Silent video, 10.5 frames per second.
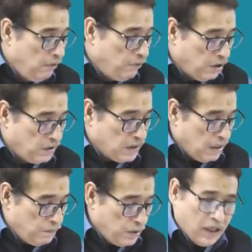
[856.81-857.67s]
For
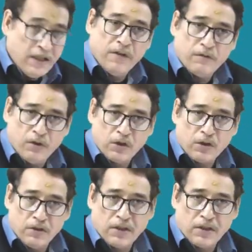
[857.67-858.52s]
example, I have got
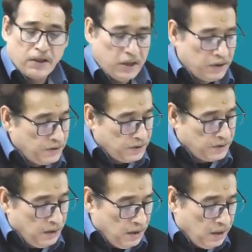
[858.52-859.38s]
closing debtors,
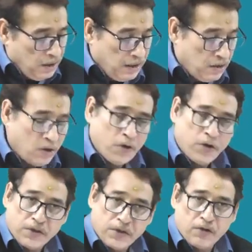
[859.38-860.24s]
I have got
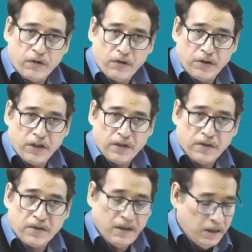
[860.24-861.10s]
receipt from
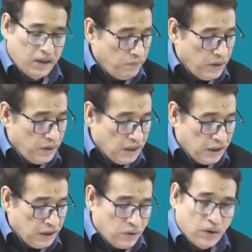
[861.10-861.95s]
debtors, but I
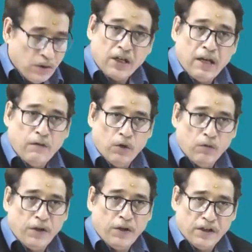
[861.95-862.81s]
do not have
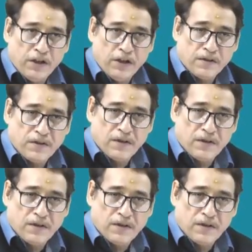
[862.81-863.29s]
opening debtors.